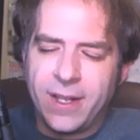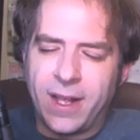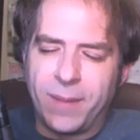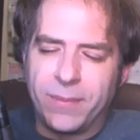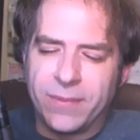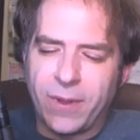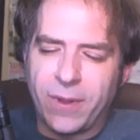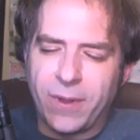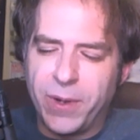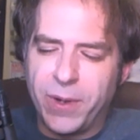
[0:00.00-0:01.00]
So I'm
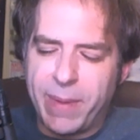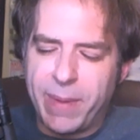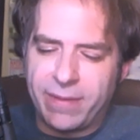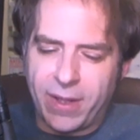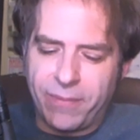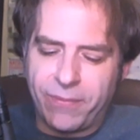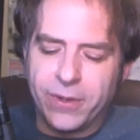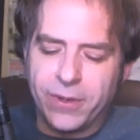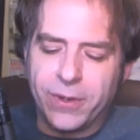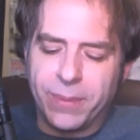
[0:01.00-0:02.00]
doing it by myself for a
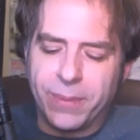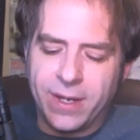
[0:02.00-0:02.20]
little bit.